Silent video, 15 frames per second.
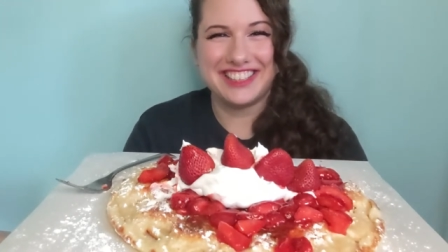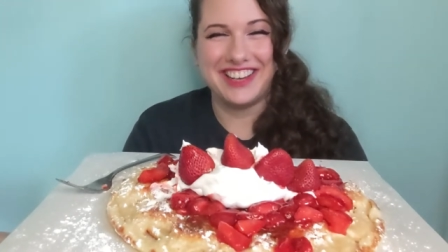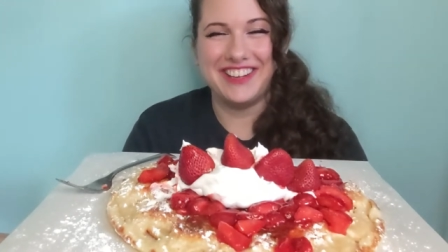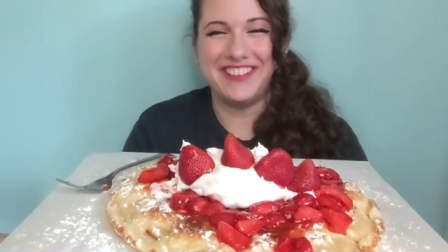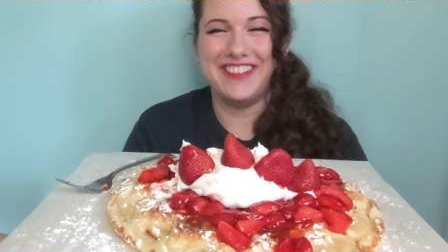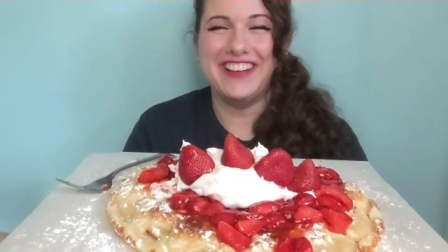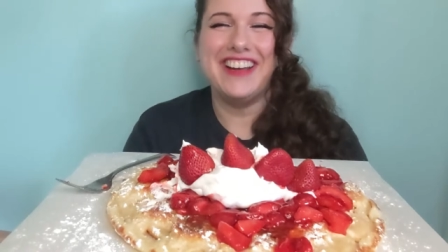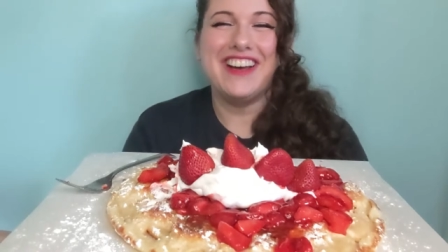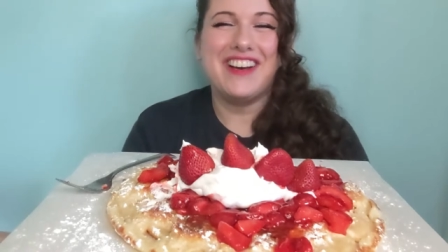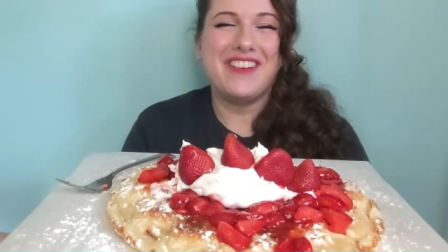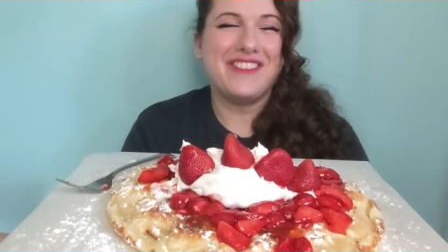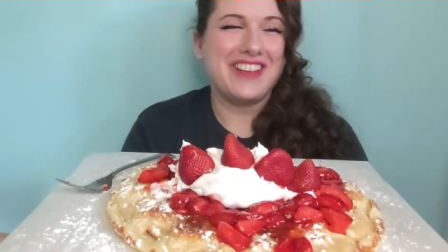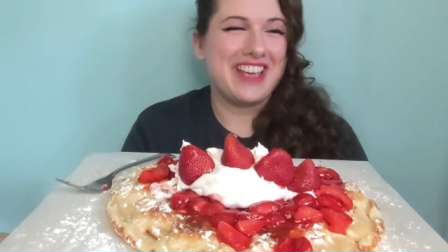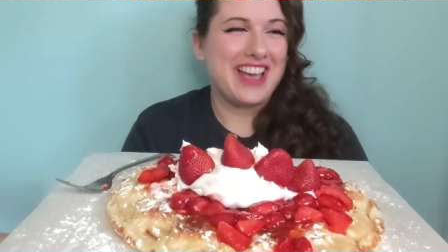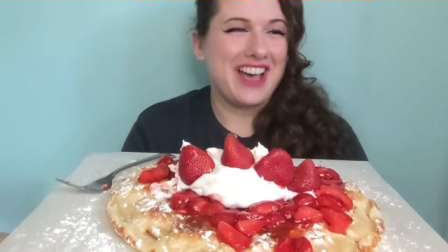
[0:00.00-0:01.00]
so
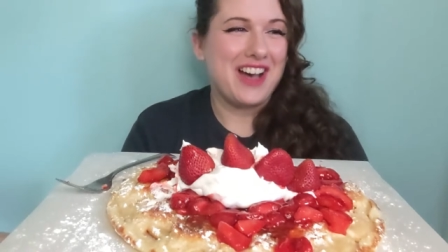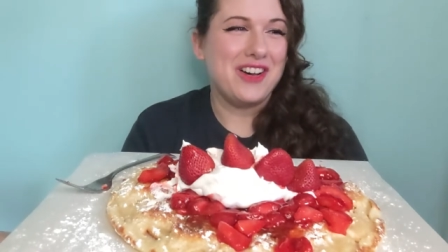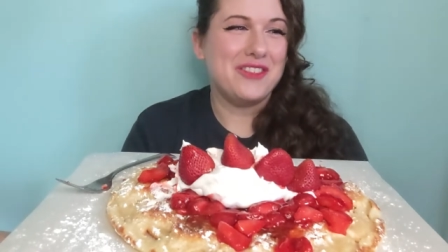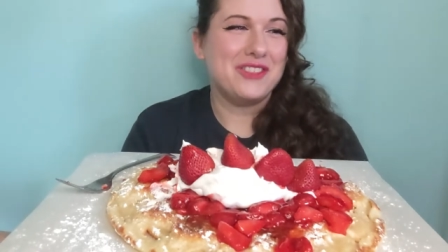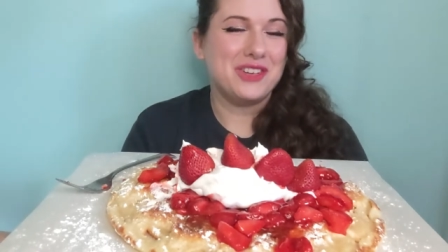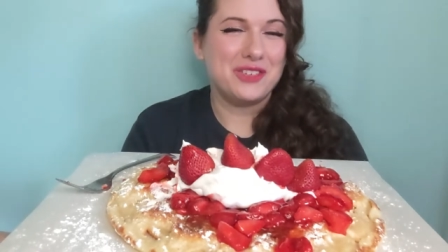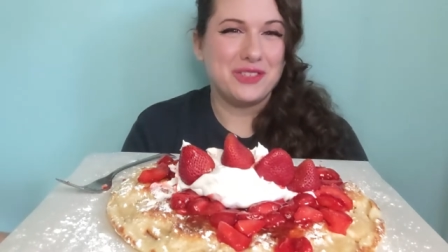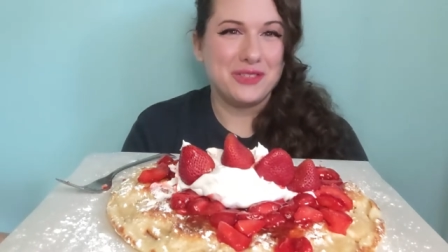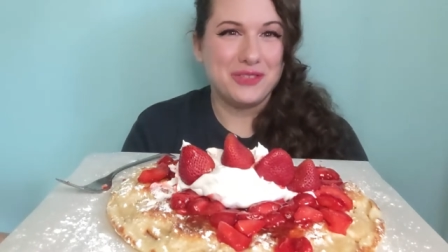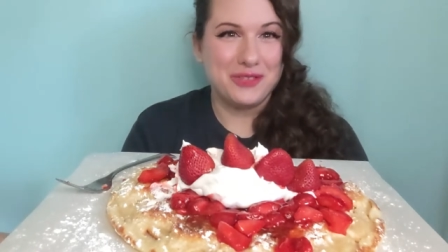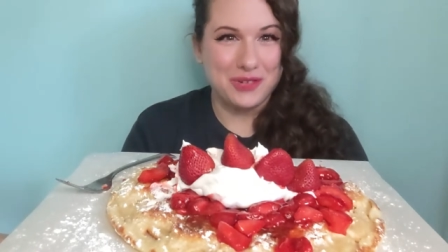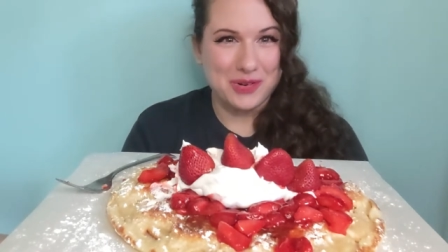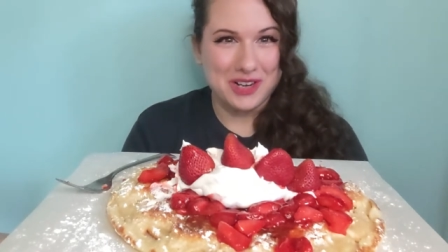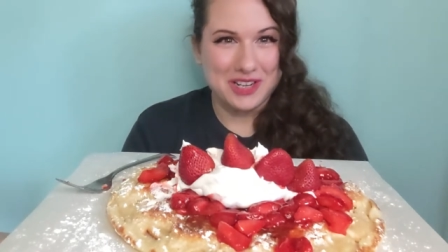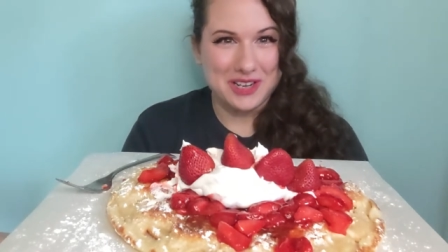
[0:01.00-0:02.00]
we have
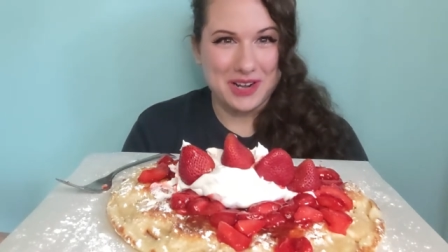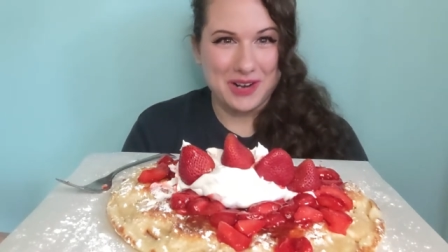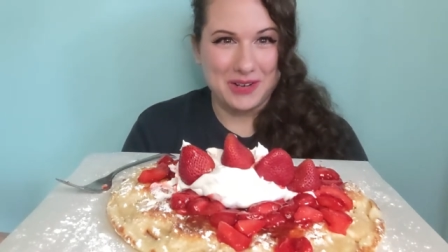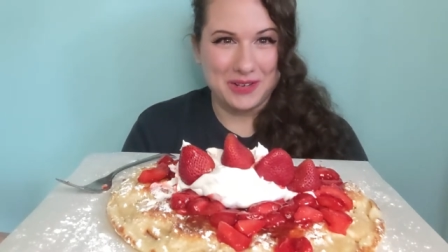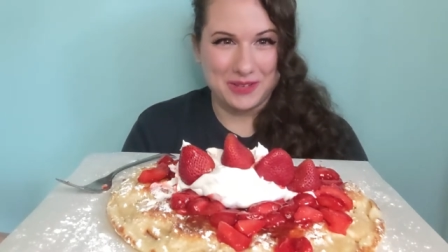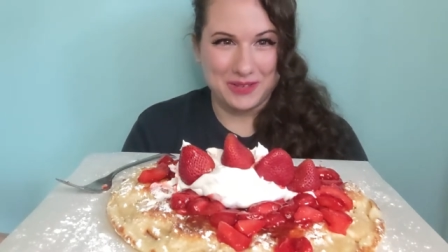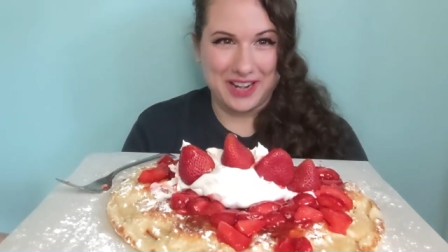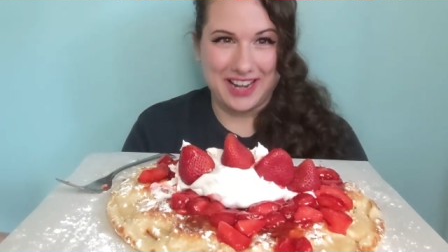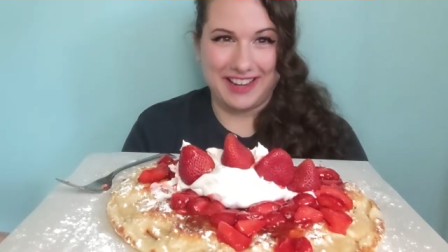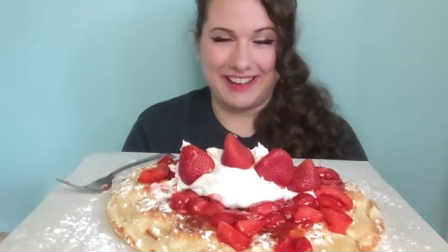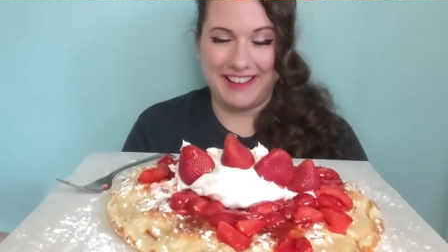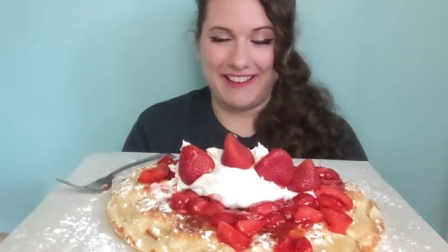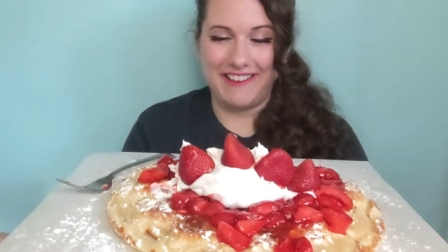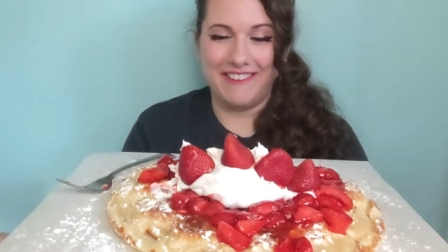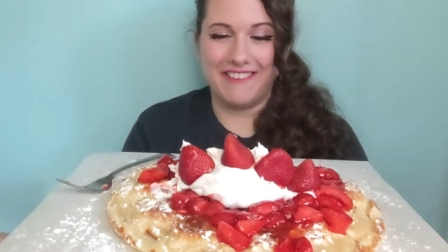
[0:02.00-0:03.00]
four dogs right
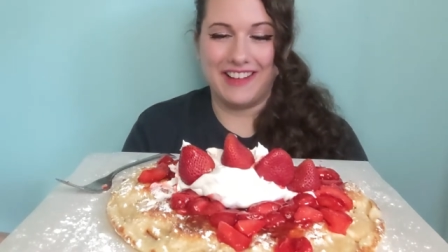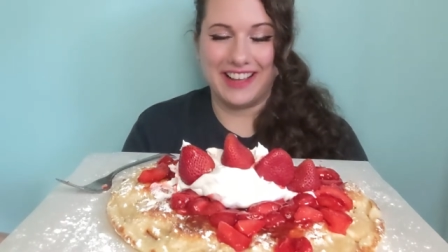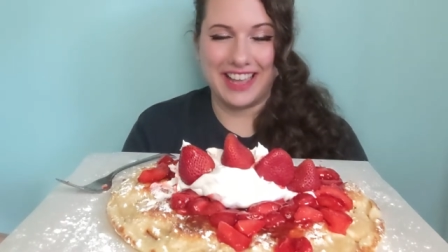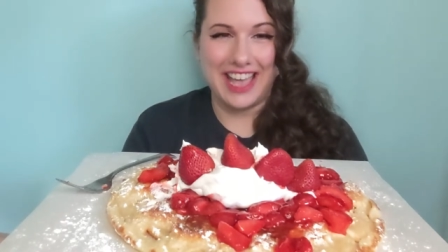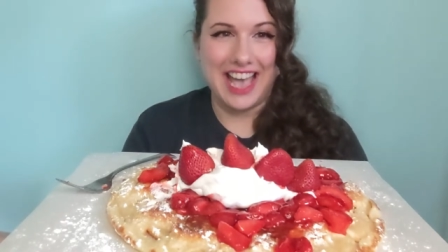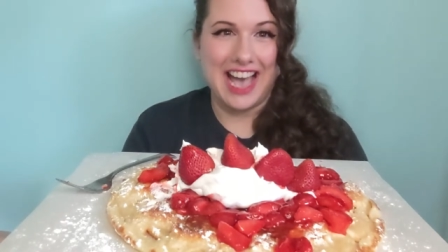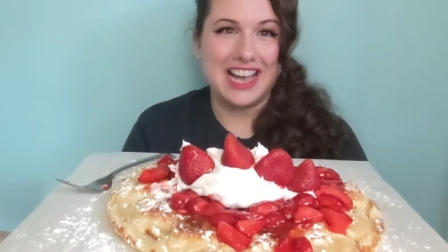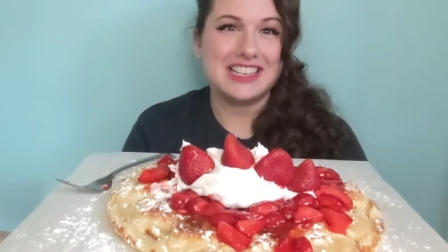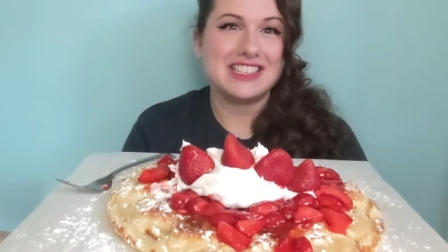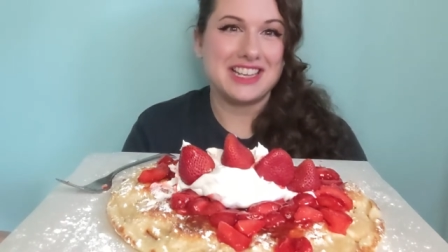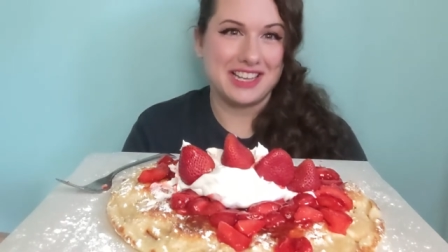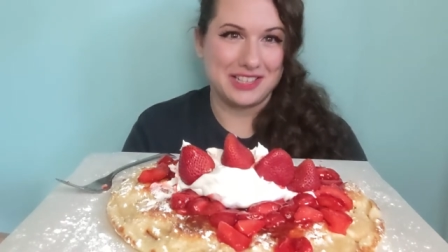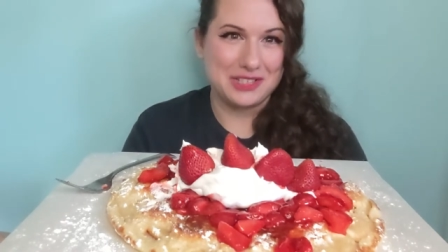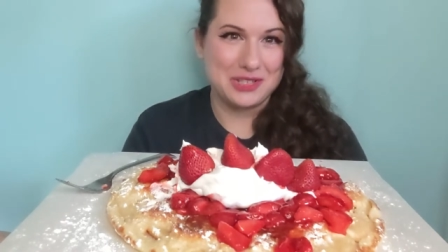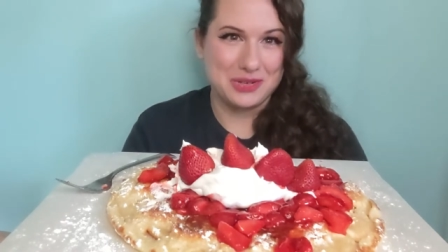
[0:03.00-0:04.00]
now, a cat,
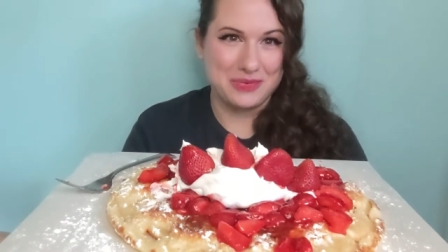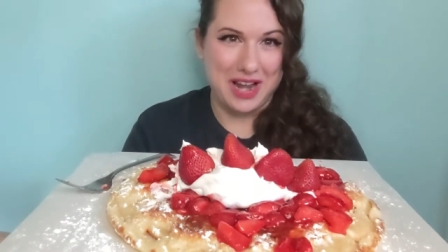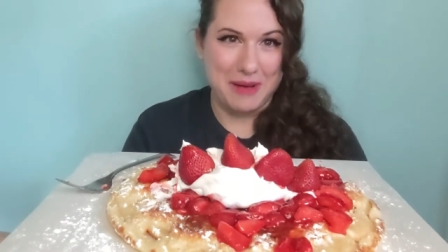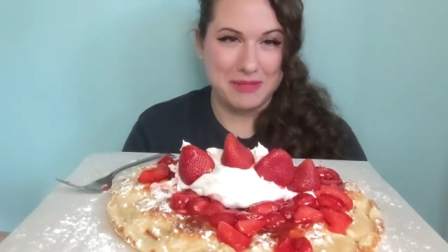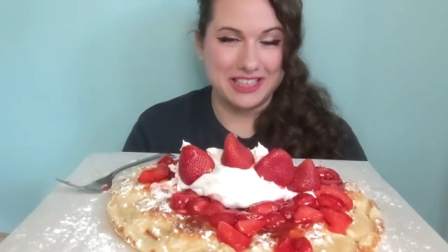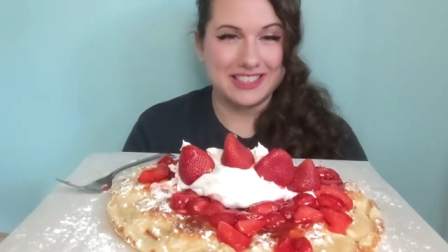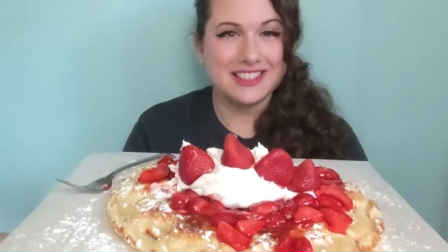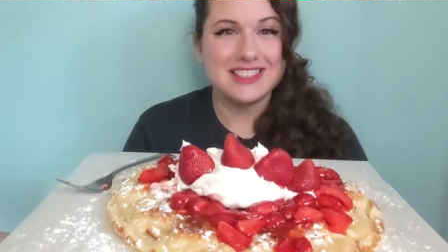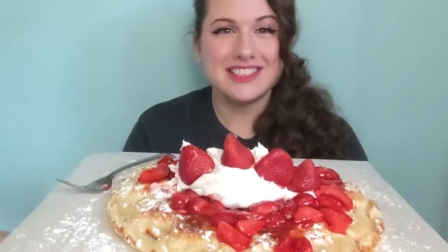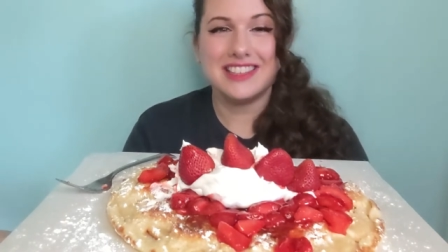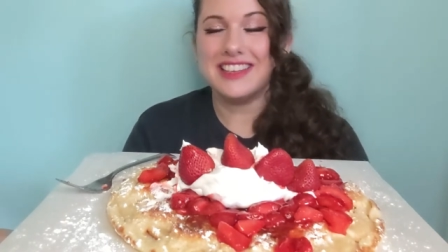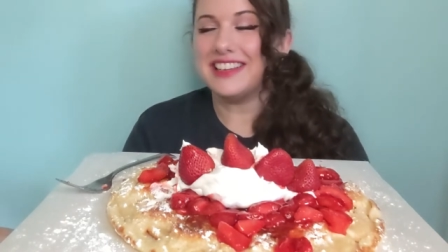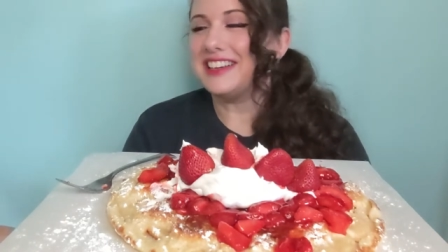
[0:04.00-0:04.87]
and two rabbits.